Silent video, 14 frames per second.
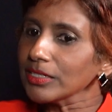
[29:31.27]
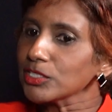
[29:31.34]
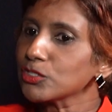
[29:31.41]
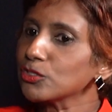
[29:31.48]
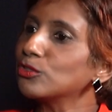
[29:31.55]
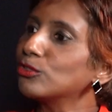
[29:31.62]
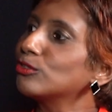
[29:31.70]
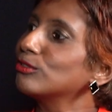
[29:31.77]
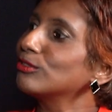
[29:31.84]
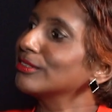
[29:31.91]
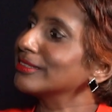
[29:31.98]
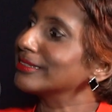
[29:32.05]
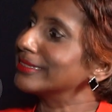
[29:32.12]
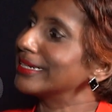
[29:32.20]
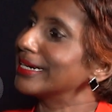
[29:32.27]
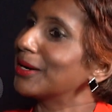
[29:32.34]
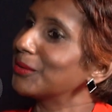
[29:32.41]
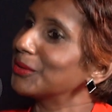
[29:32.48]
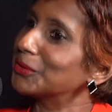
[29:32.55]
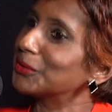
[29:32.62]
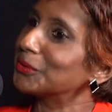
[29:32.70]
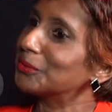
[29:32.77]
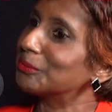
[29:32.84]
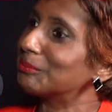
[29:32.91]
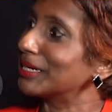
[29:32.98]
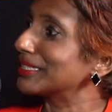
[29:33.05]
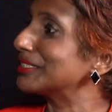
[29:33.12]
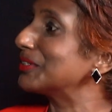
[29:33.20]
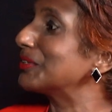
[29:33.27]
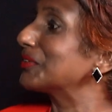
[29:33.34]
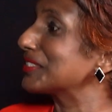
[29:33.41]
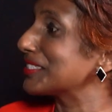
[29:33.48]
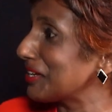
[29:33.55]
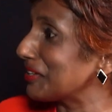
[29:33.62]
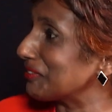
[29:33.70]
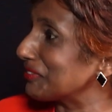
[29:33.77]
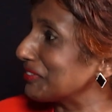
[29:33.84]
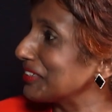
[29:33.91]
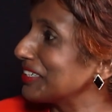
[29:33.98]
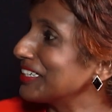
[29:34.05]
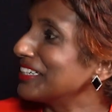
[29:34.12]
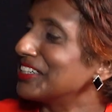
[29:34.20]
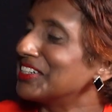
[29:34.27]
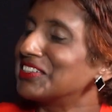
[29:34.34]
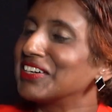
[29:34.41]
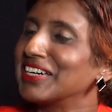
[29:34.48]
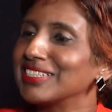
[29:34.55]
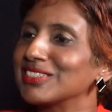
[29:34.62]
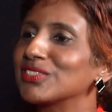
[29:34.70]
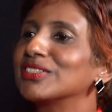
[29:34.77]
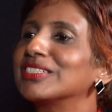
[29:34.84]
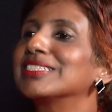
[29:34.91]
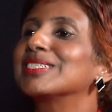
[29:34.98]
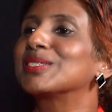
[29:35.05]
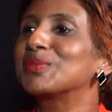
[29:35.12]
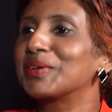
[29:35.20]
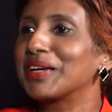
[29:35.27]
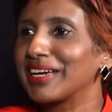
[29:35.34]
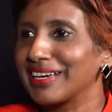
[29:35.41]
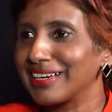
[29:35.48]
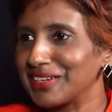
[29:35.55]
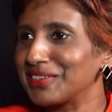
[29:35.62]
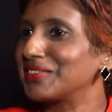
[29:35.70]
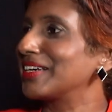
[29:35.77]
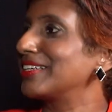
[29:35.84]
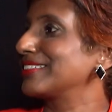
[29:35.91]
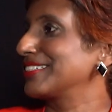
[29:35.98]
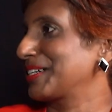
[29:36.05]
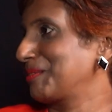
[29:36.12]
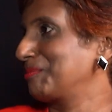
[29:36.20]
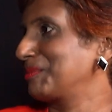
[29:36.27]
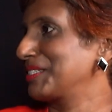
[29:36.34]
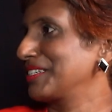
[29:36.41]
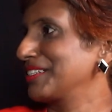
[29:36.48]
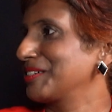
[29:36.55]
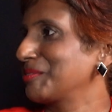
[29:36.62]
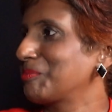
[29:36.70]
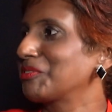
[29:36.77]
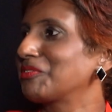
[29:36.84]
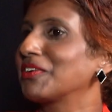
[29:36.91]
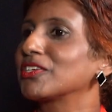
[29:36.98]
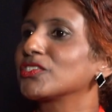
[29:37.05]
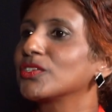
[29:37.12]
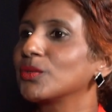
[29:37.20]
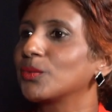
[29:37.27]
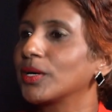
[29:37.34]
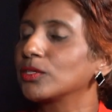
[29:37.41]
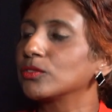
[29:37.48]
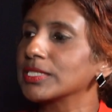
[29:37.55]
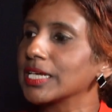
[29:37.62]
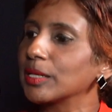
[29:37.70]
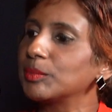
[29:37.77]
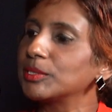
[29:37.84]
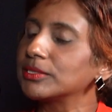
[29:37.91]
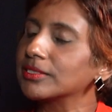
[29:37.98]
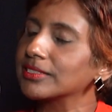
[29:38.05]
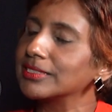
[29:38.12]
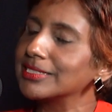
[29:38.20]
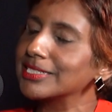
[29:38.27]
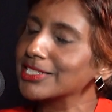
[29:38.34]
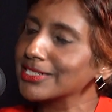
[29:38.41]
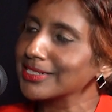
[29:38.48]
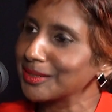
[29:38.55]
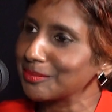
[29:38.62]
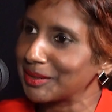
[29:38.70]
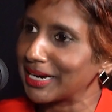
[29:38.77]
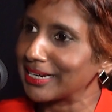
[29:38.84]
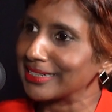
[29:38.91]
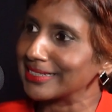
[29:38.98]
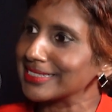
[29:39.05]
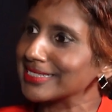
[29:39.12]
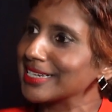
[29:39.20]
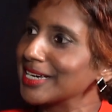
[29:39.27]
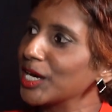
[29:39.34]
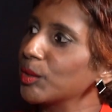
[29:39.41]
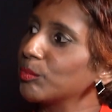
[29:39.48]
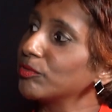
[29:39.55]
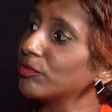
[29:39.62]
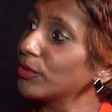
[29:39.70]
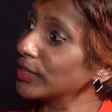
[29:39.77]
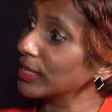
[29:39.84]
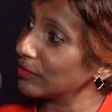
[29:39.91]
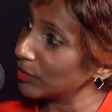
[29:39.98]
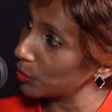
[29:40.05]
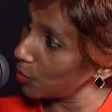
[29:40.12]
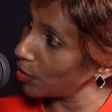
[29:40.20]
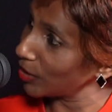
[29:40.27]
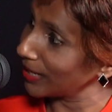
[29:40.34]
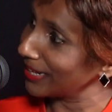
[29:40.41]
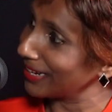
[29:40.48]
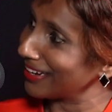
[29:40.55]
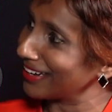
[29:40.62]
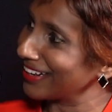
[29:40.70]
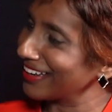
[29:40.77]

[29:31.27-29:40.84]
So then how are you going to market it yourself? right? So this is where a realtor comes in, a professional one who's able to condition the buyers before they even walk in.